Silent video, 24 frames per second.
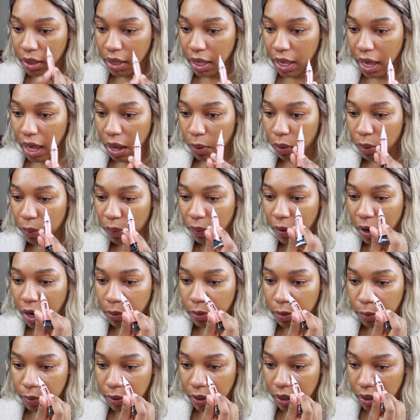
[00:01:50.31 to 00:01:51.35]
that I would
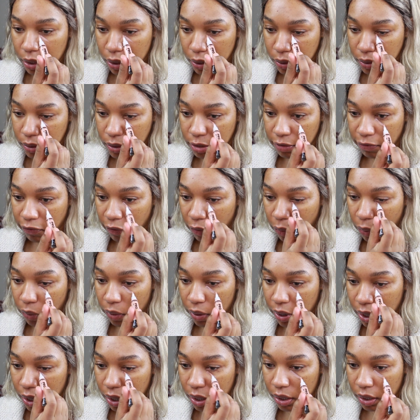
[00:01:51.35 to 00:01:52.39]
probably use
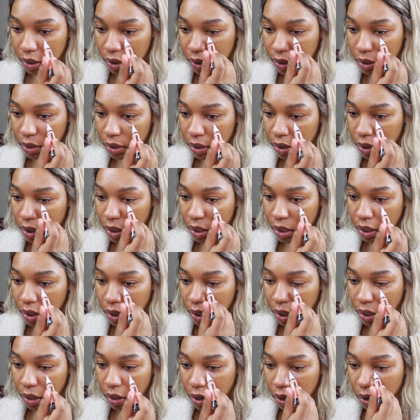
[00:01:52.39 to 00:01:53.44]
for,
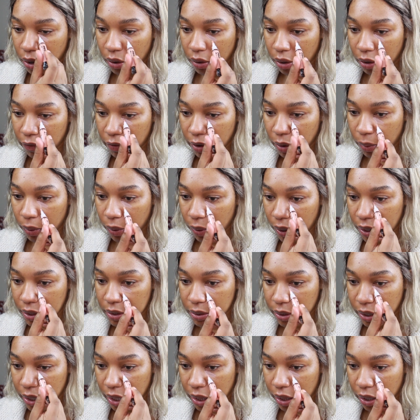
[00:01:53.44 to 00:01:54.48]
you know, if I were going
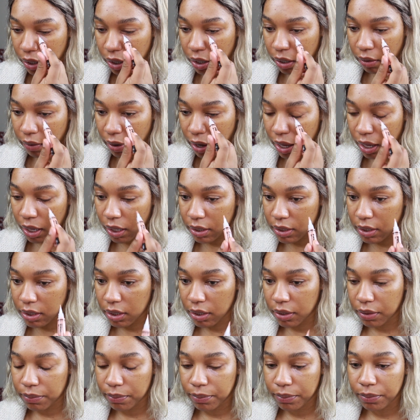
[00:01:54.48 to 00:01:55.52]
to color correct
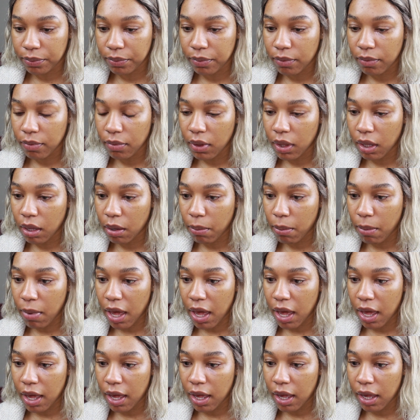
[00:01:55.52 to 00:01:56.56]

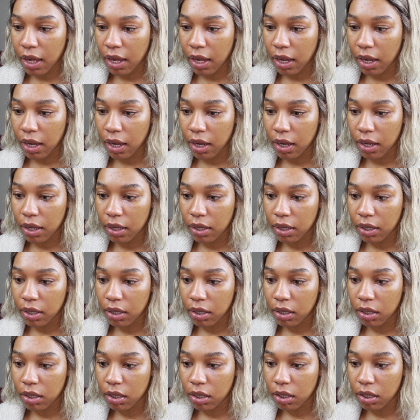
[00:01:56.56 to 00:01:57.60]
my
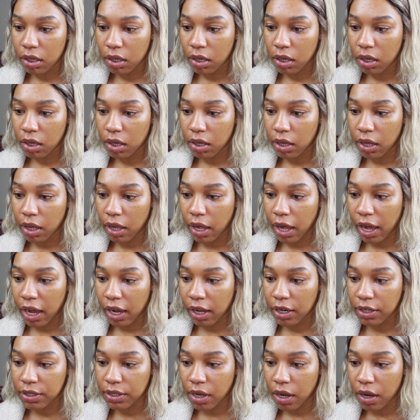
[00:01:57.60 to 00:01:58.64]

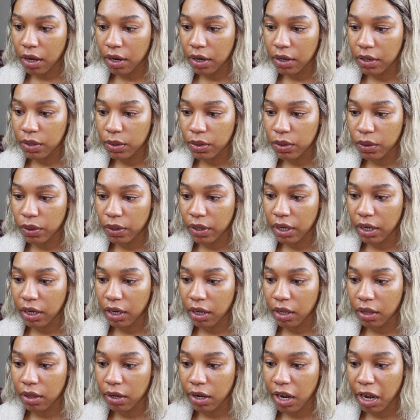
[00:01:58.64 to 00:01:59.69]
acne scars or any
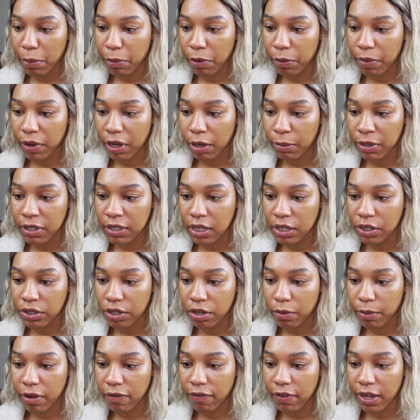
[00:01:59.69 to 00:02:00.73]
other
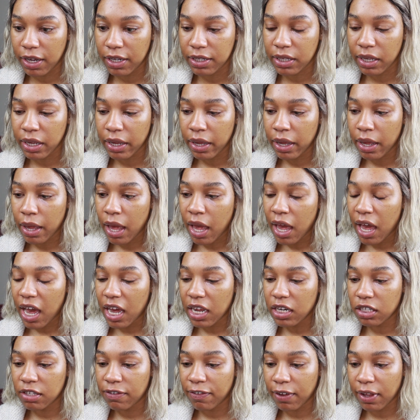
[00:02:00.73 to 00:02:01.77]
hyperpigmentation on my face.
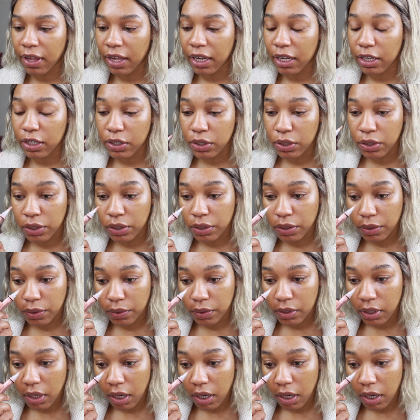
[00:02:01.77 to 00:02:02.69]
I just feel like it's too